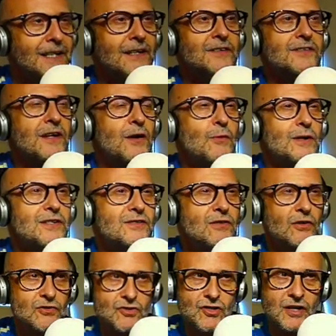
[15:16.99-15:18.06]
So it's
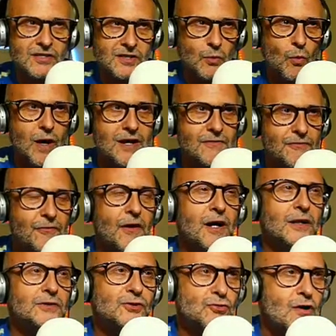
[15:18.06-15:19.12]
not just a WAV
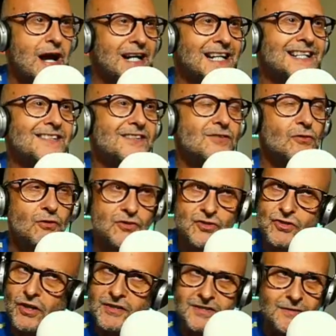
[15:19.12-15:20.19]
file track, it's not
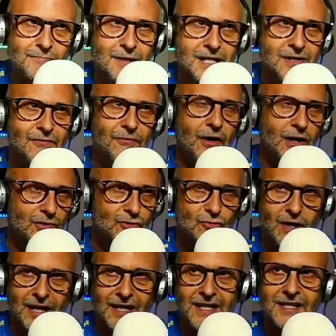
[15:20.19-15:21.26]
just a MIDI file
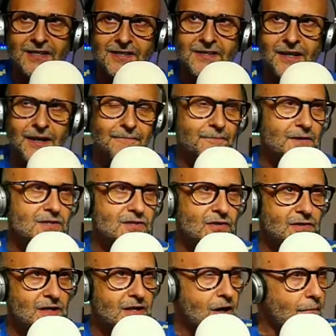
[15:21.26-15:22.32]
track, it's
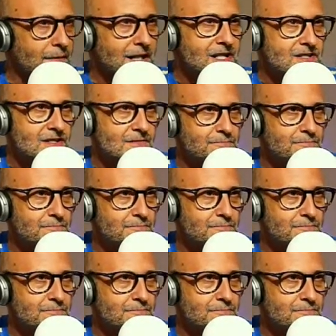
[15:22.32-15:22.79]
a combination of